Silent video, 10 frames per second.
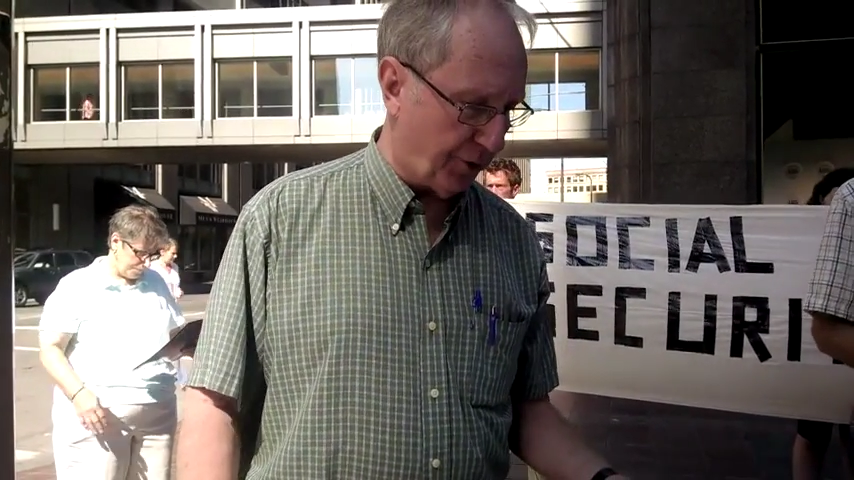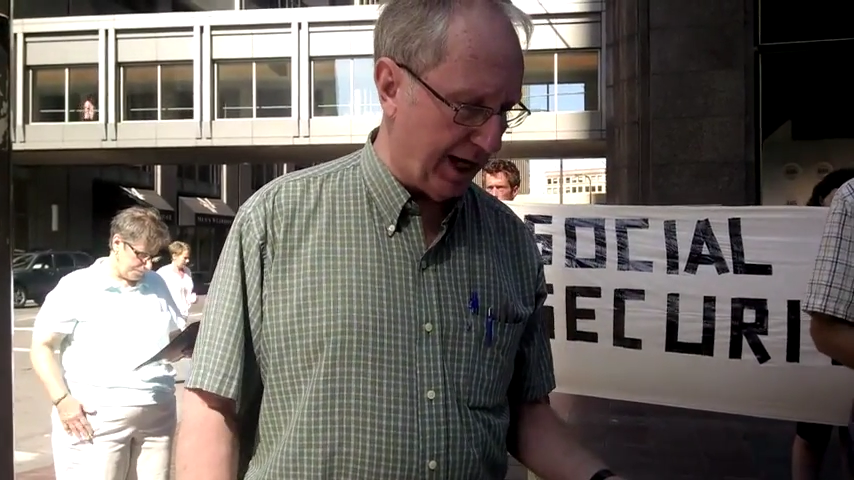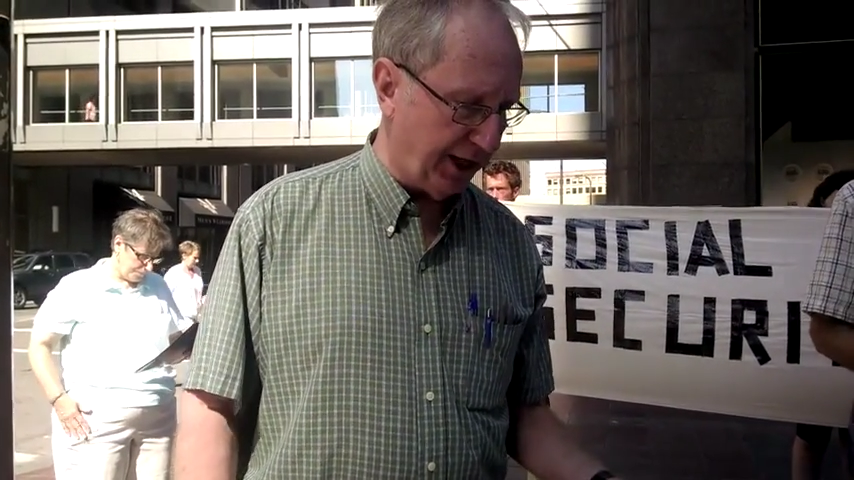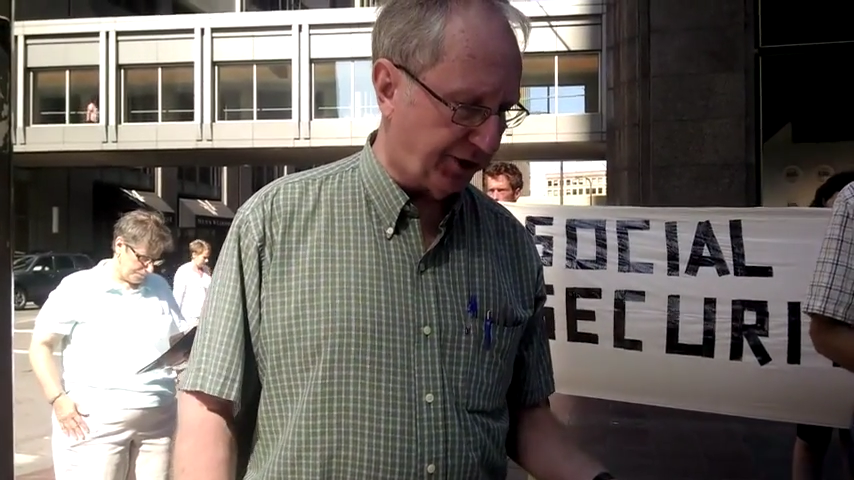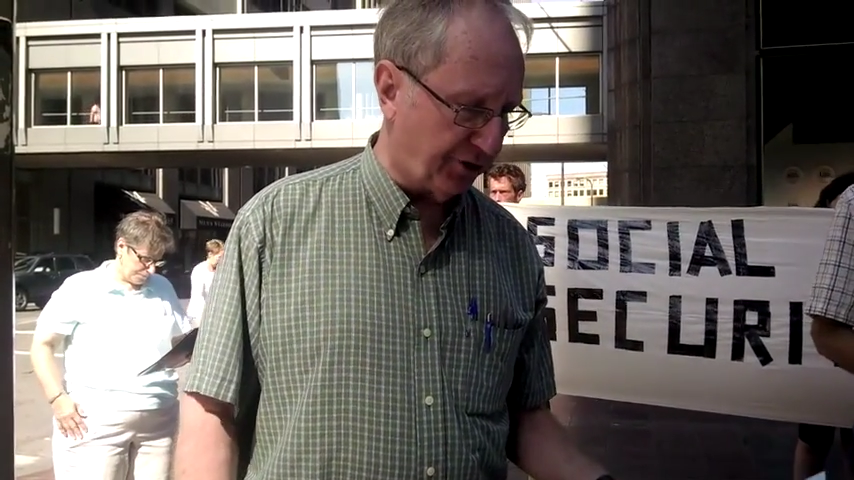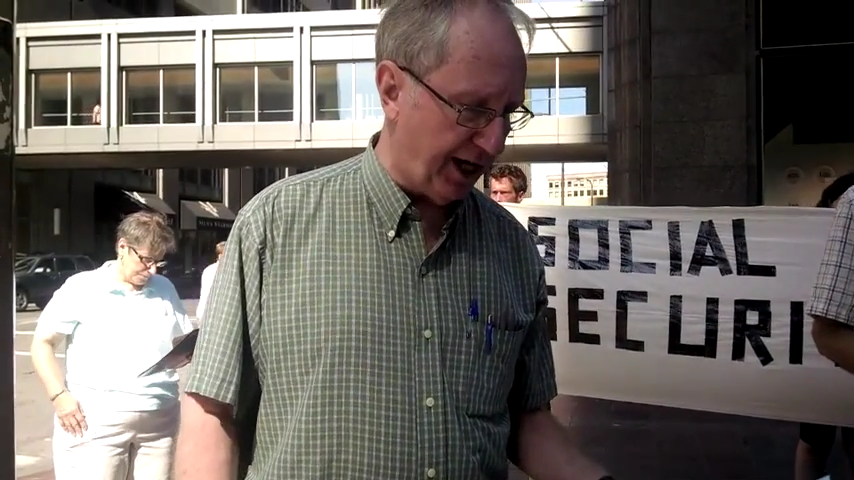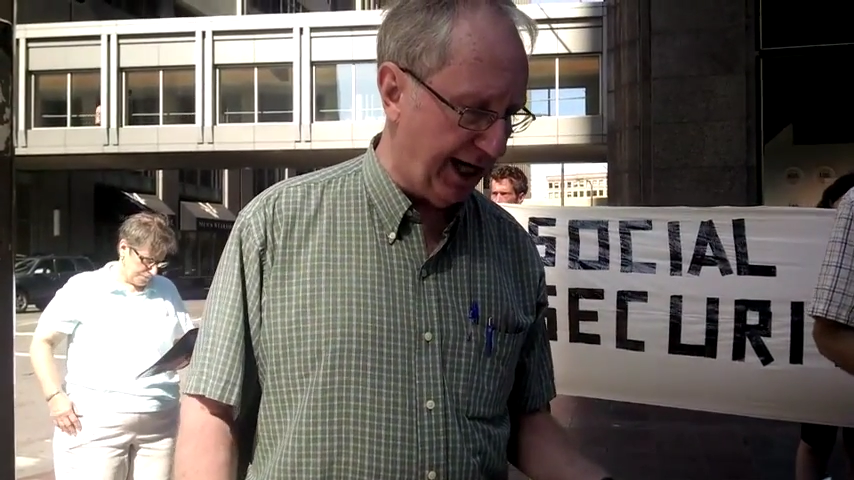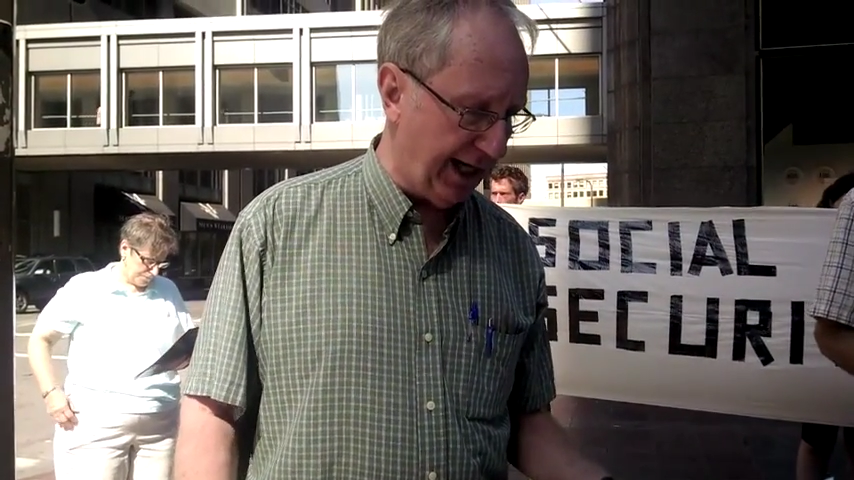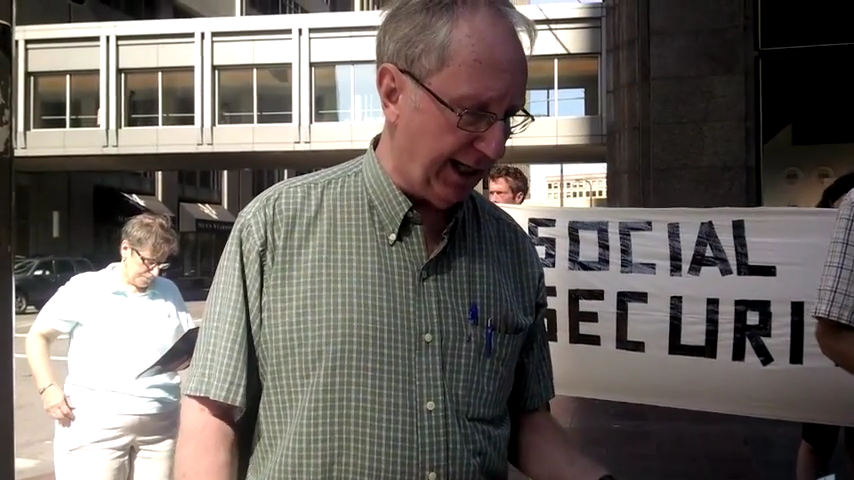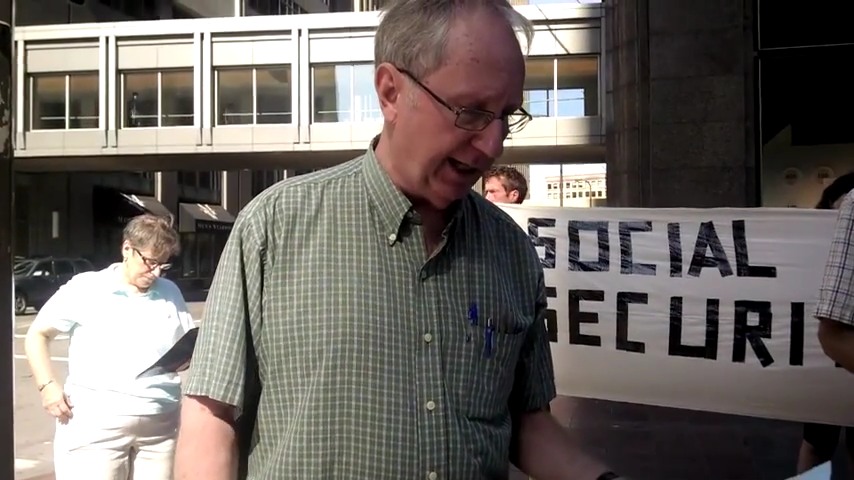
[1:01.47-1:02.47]

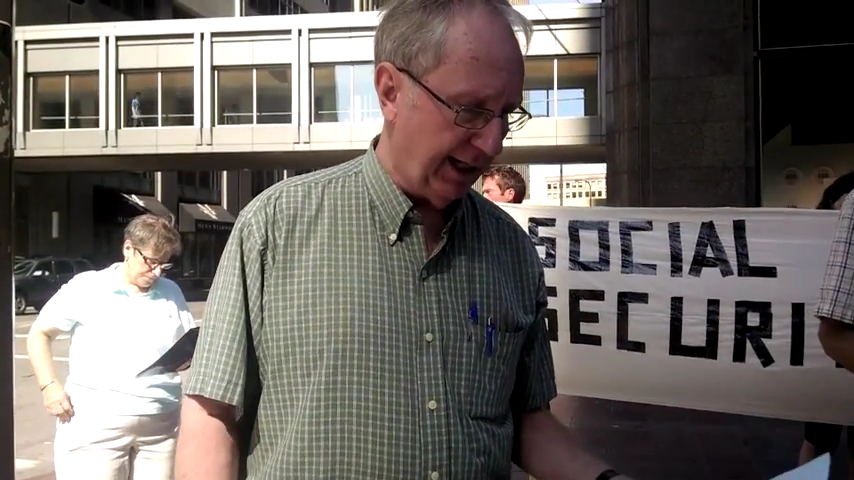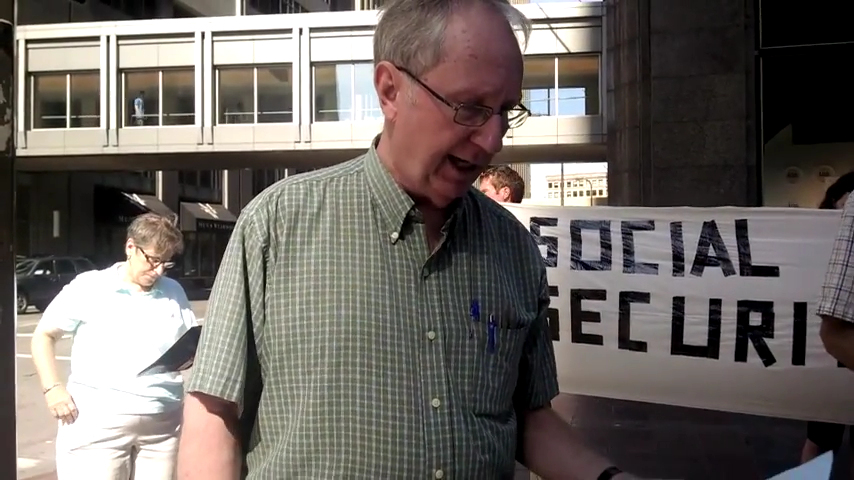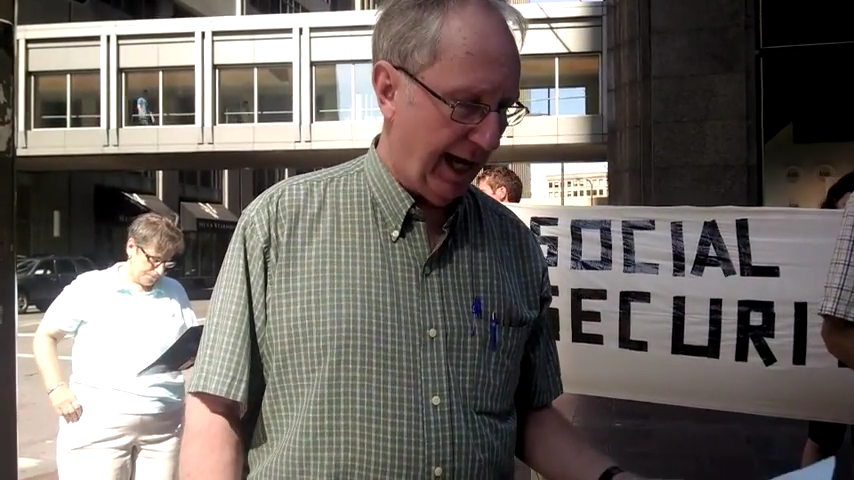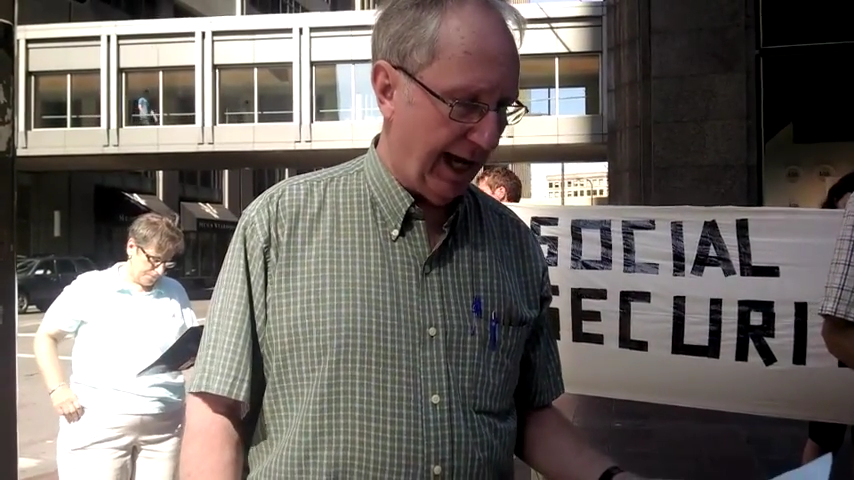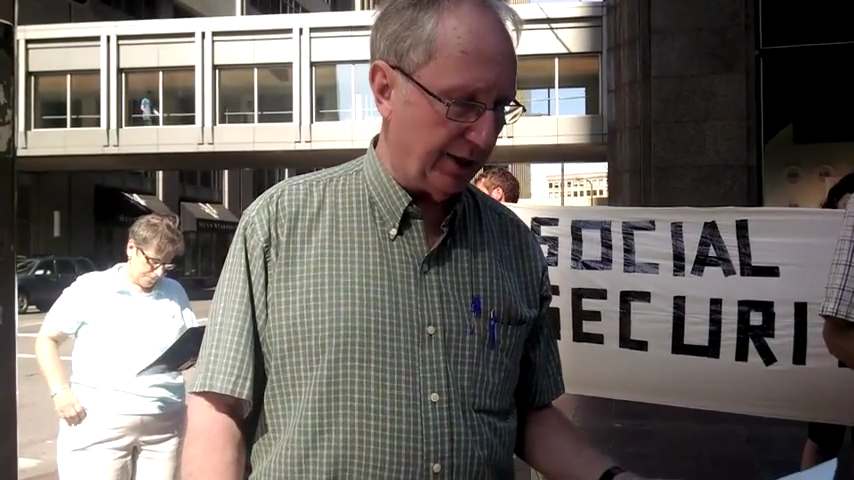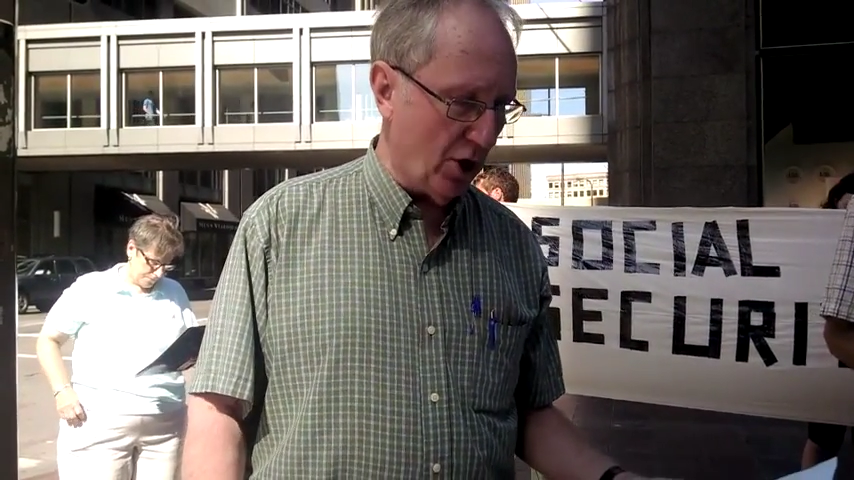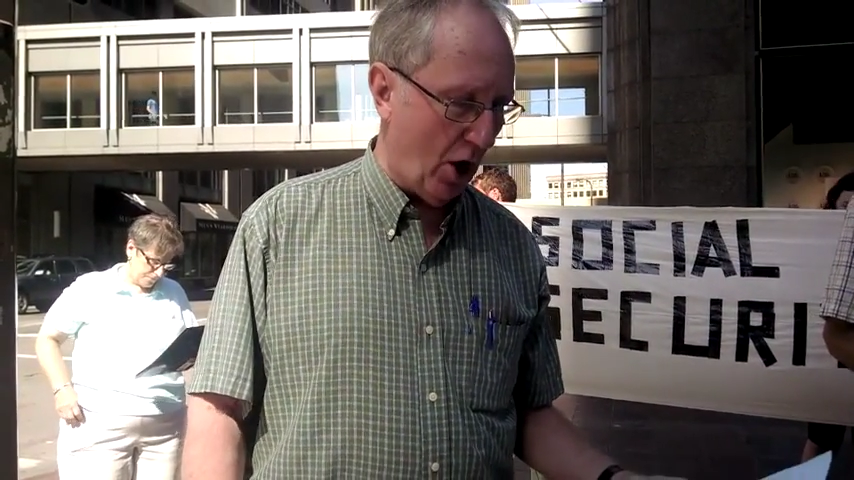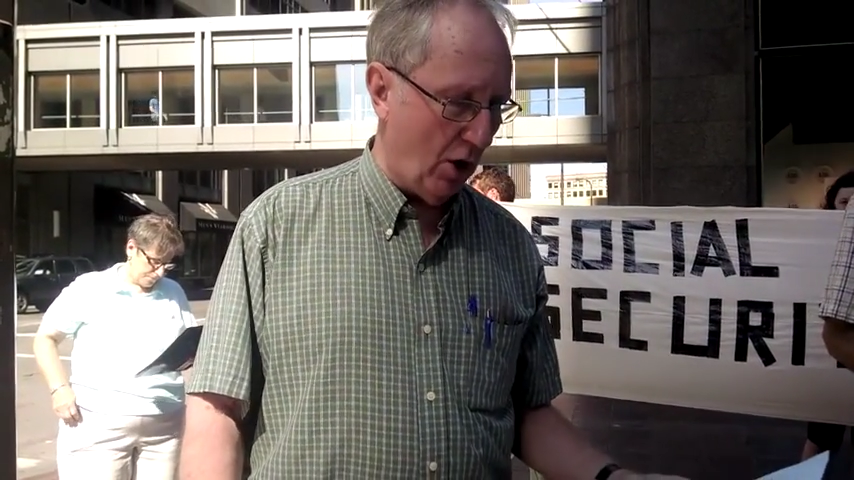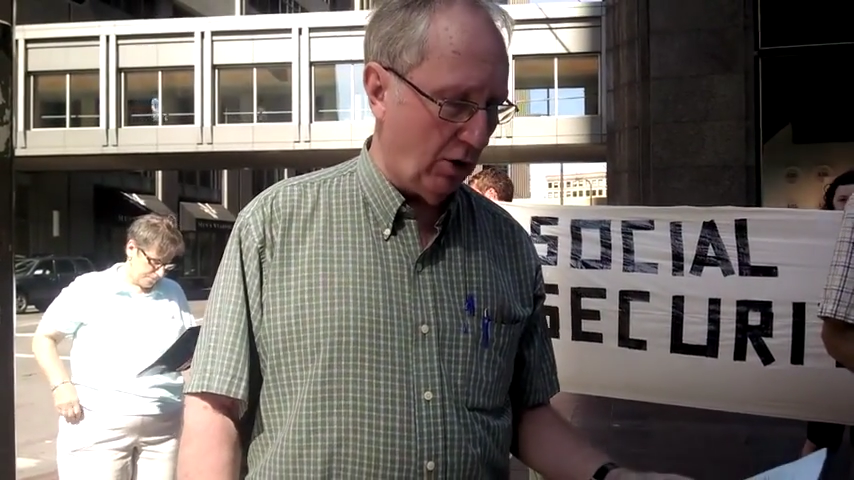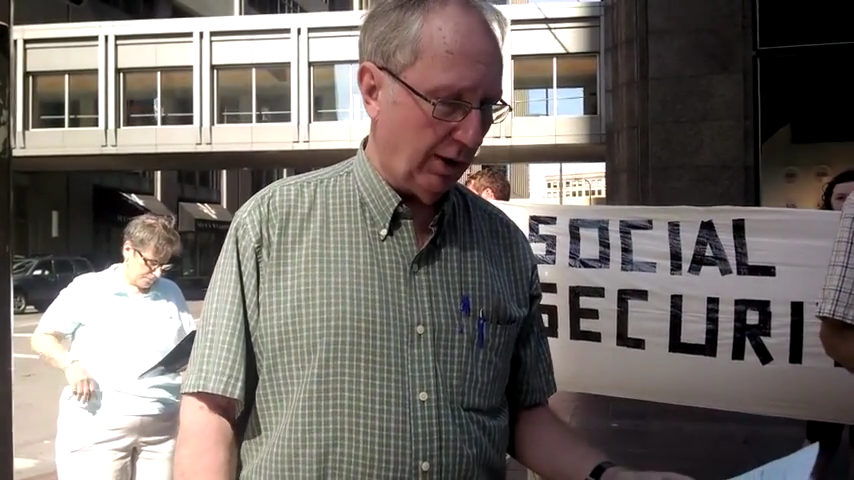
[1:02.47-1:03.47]
23 had
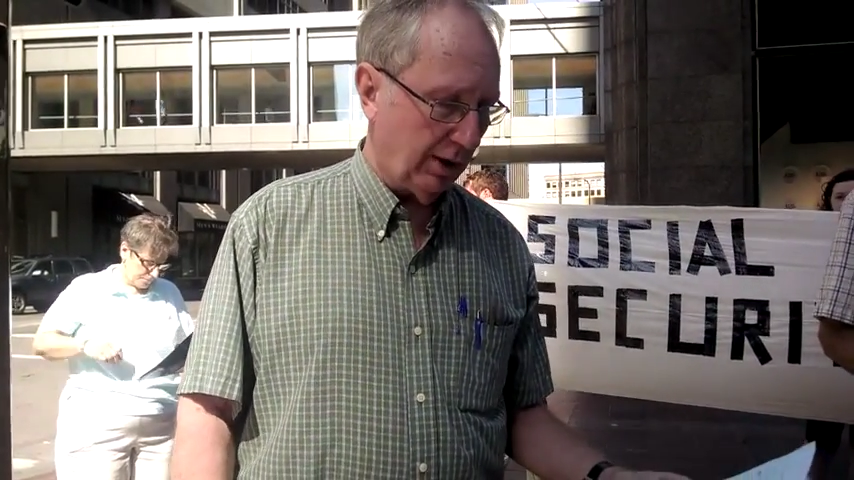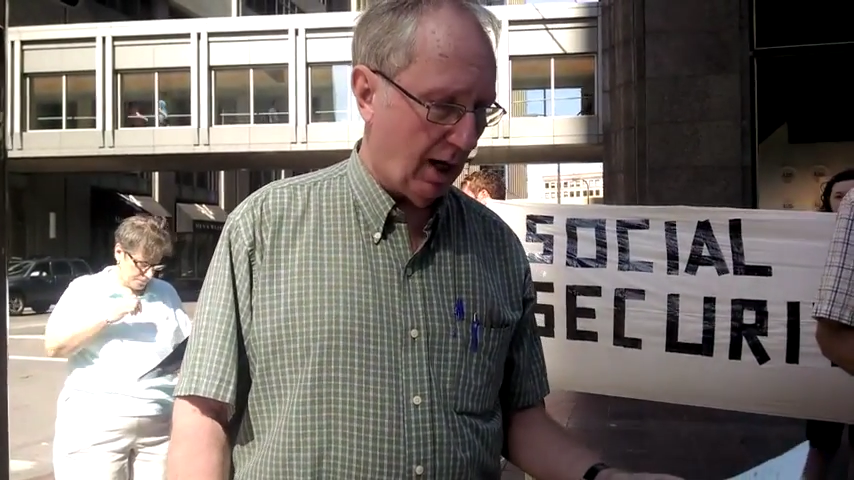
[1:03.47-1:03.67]
no